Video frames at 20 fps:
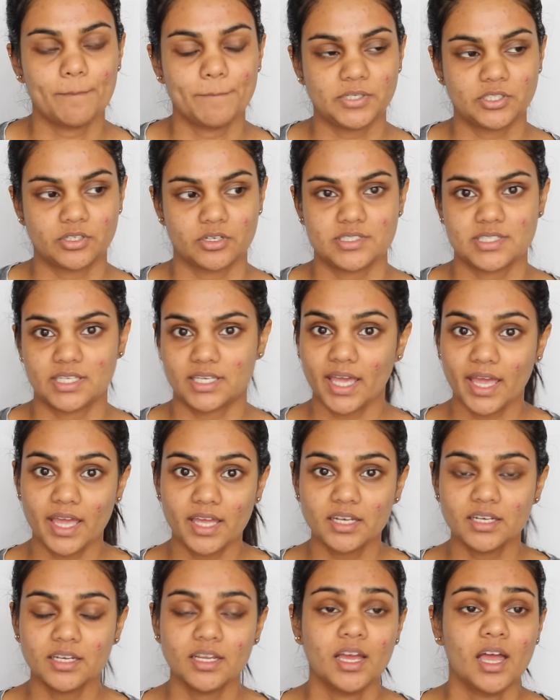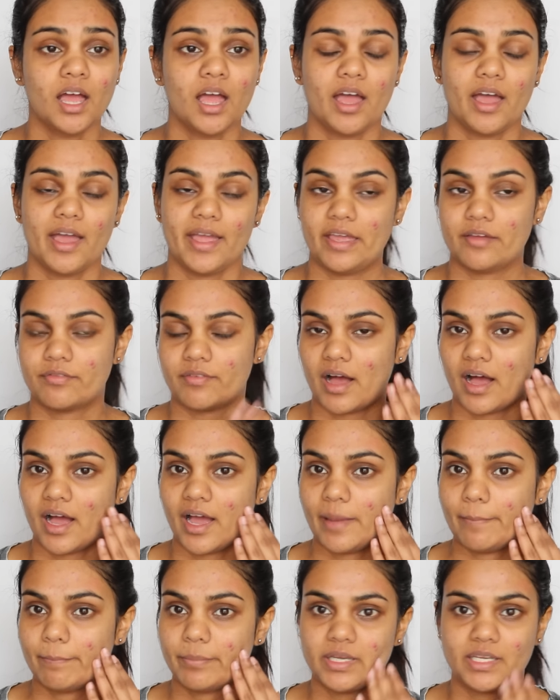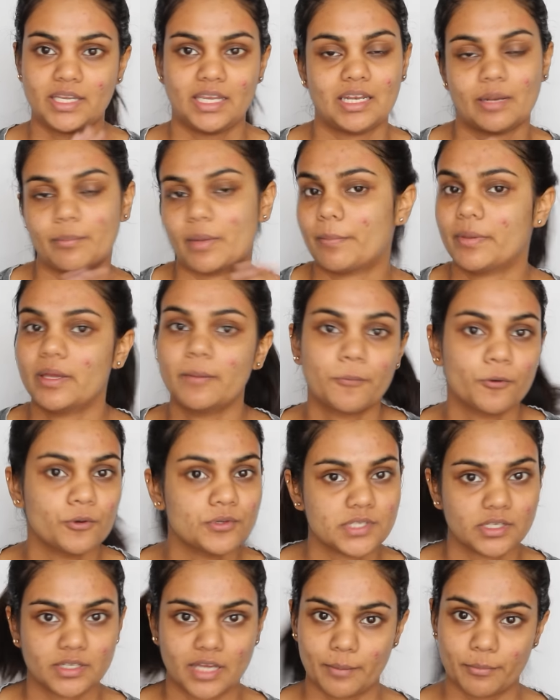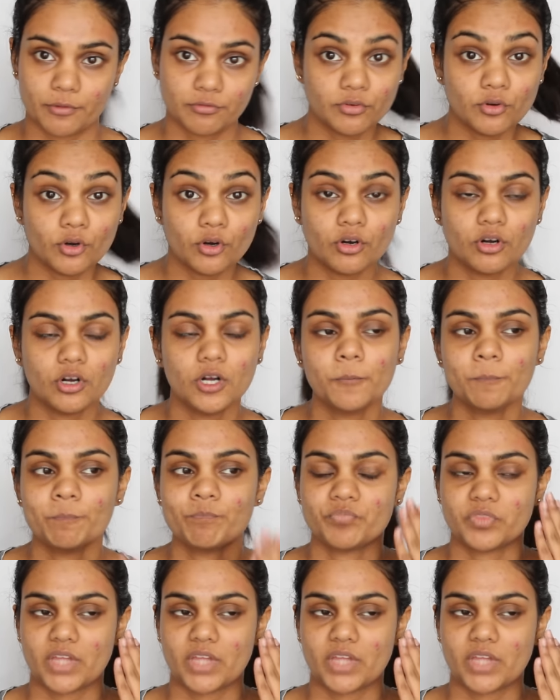because again, if I'm picking at my pimples the night before,